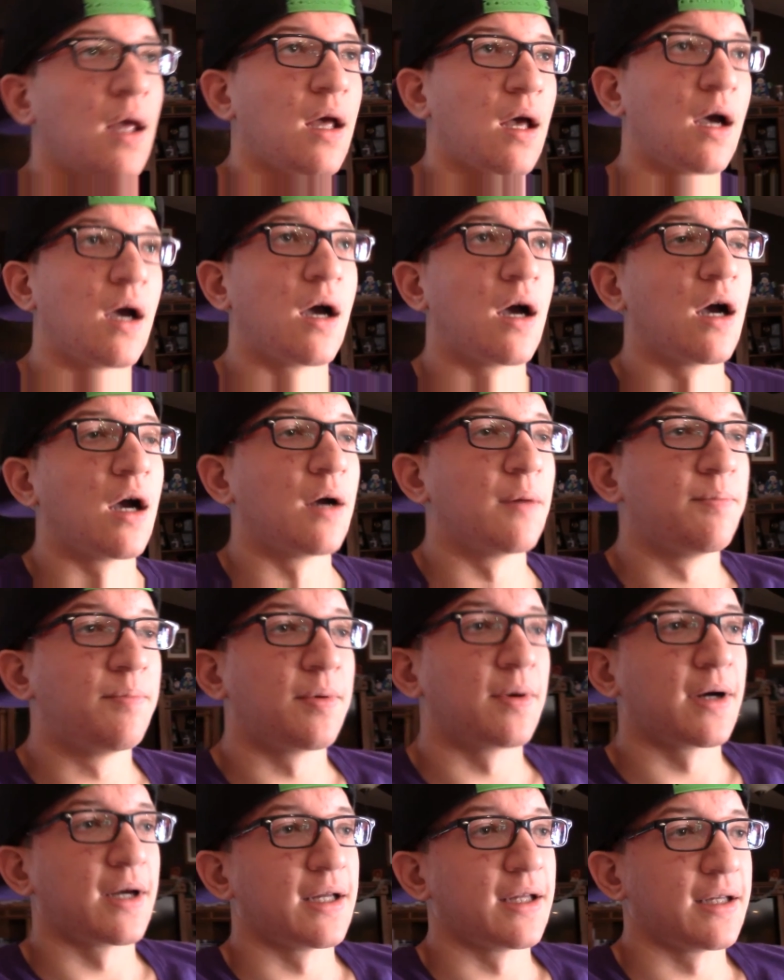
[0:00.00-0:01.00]
uh,
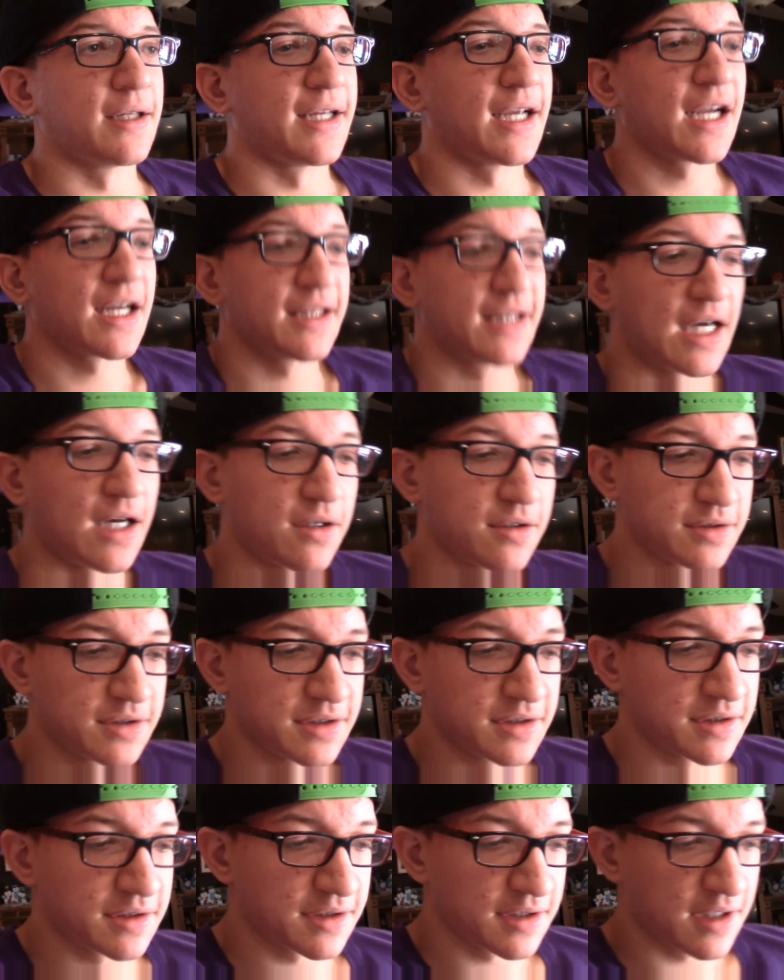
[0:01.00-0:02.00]
but yeah, that
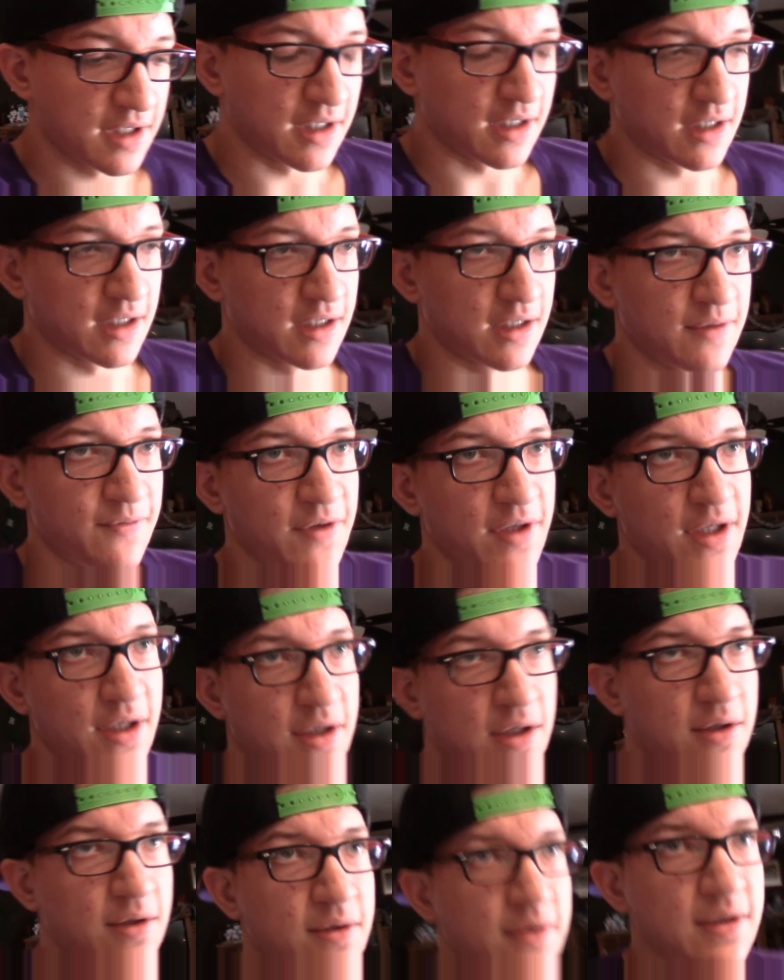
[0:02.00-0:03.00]
was the
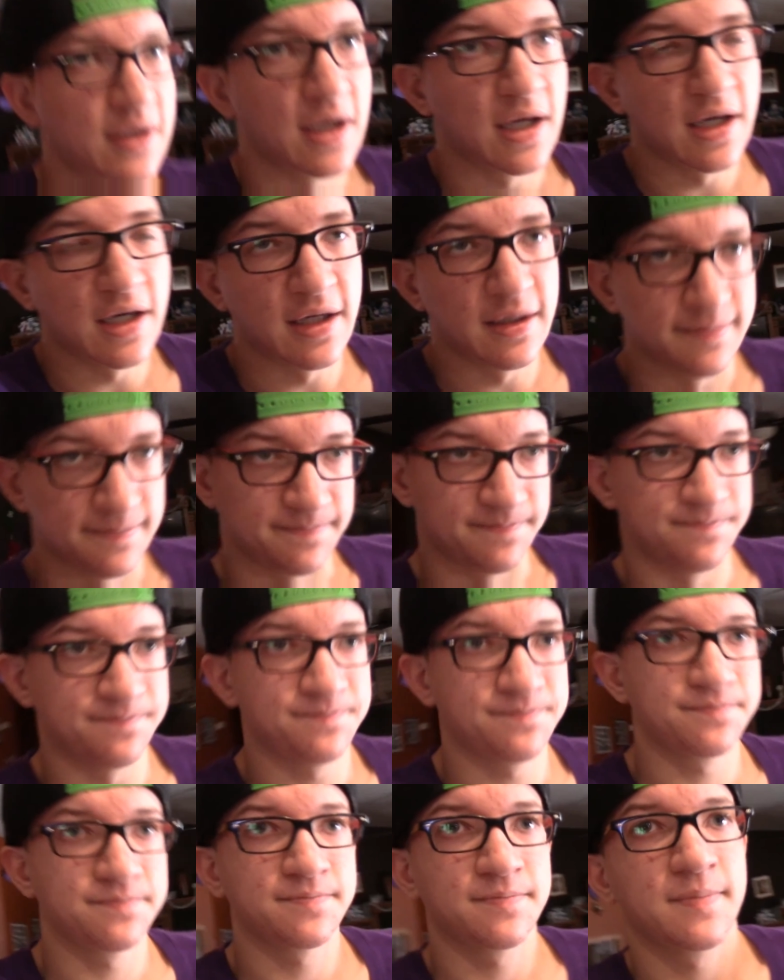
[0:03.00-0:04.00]
video. Um,
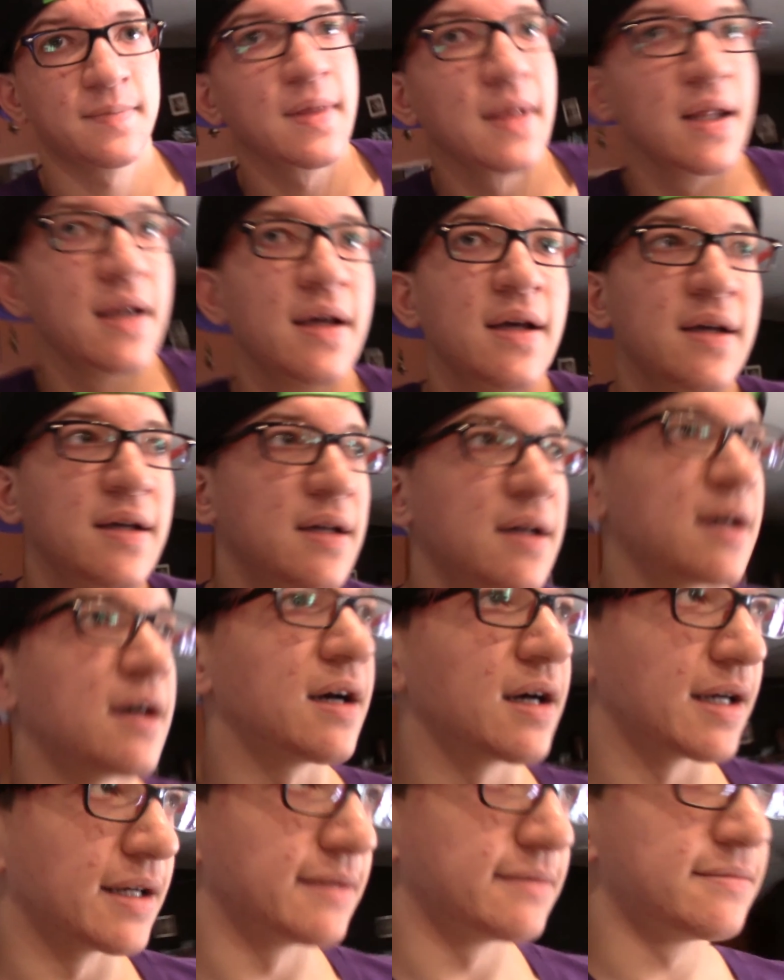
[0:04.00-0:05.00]

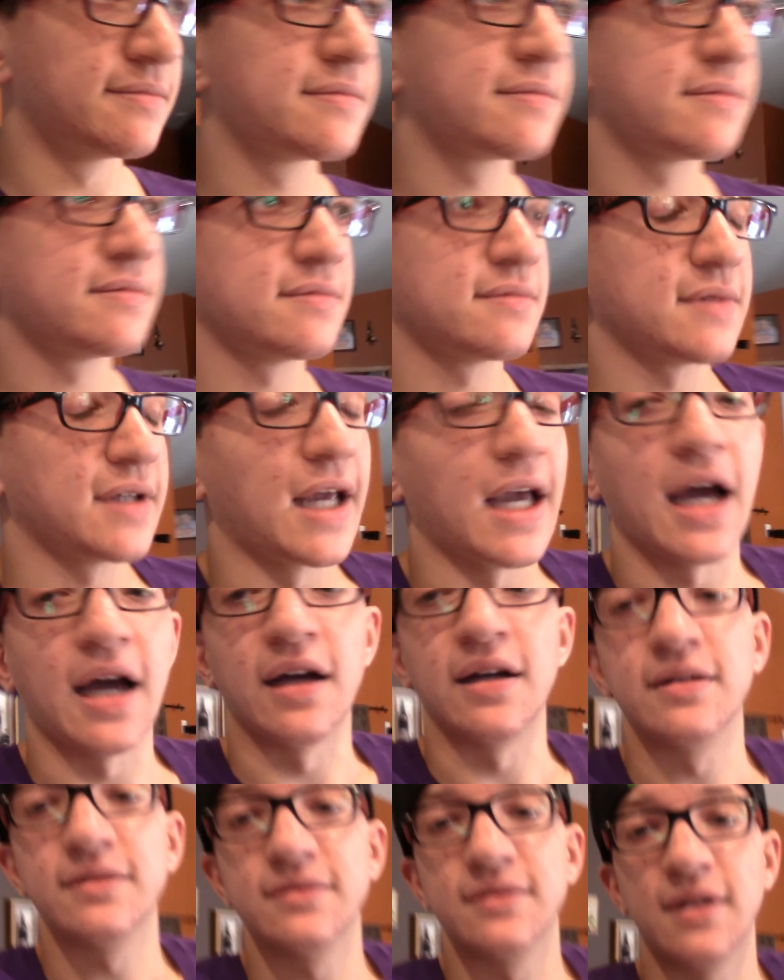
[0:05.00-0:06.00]
uh,
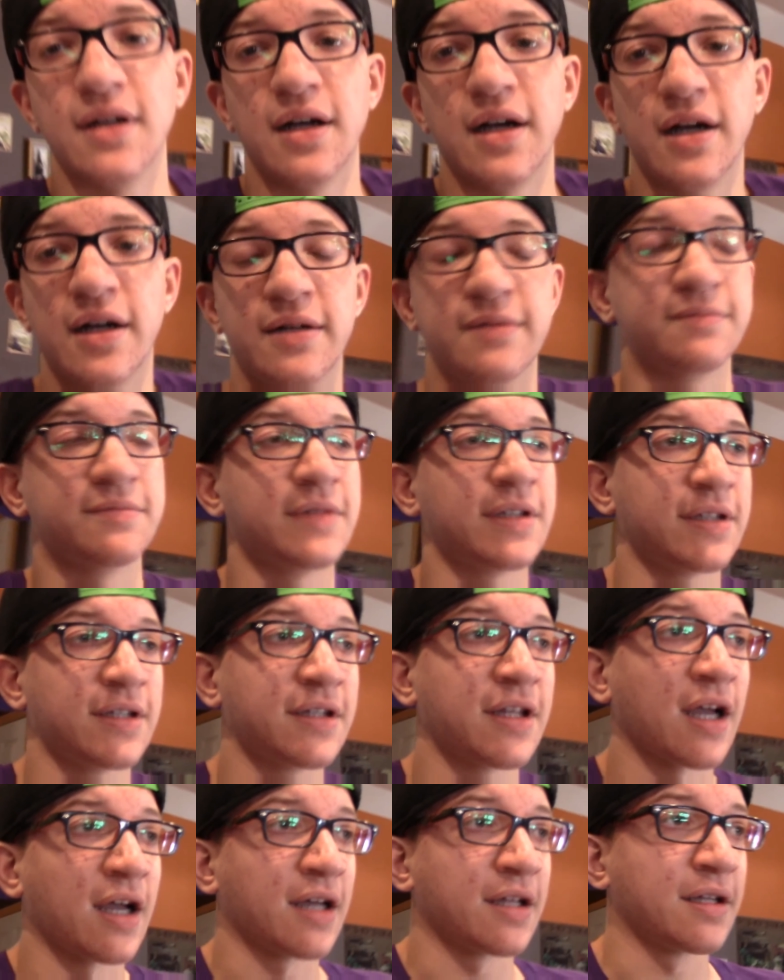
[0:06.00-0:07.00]
yeah, um,
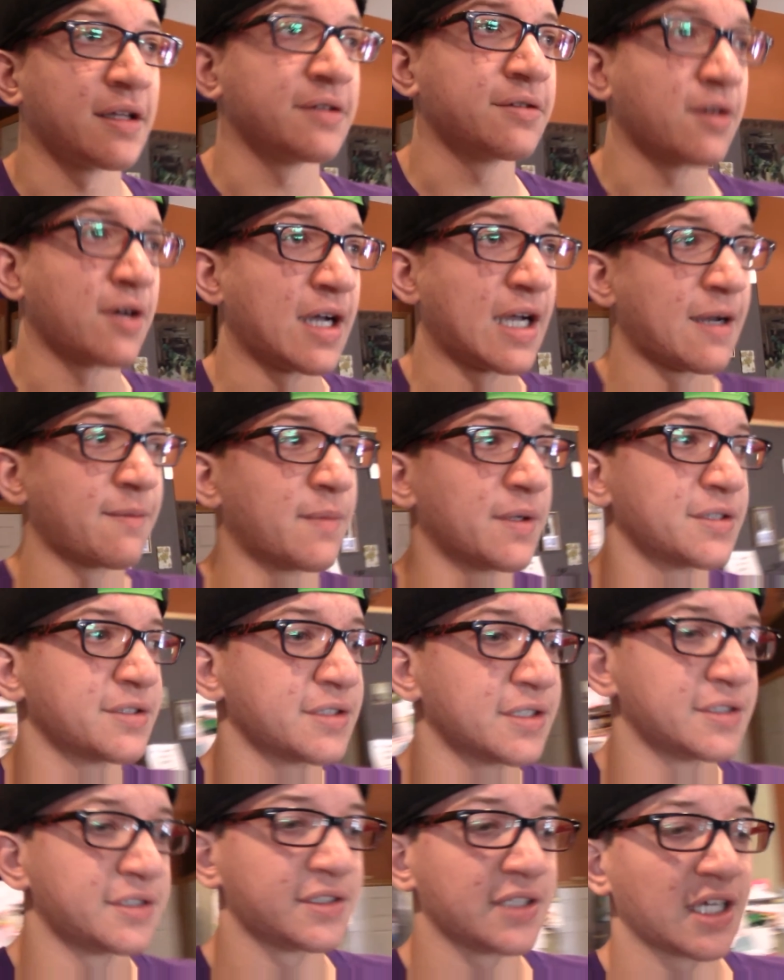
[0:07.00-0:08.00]
that don't have much to
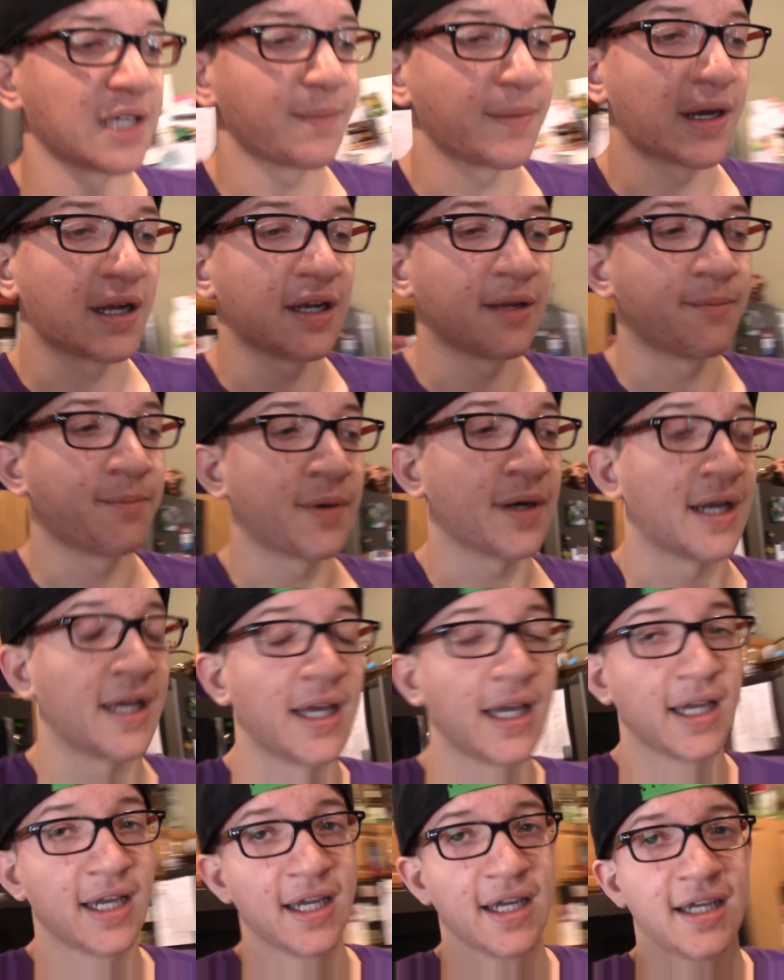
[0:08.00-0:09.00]
say about it, but
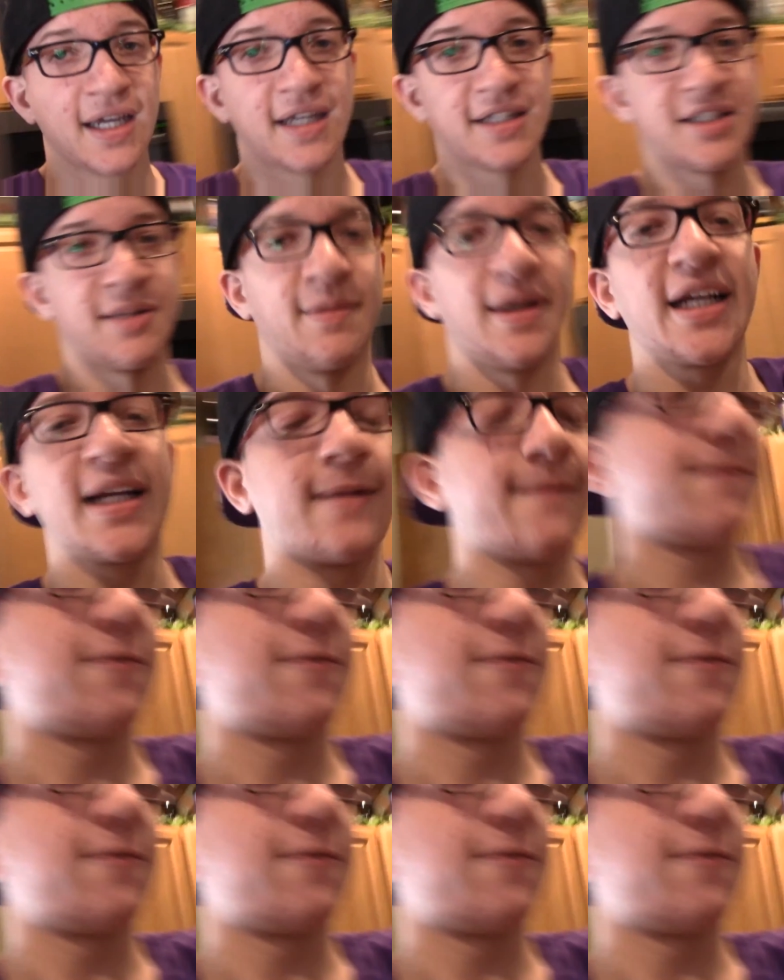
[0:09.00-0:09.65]
to make up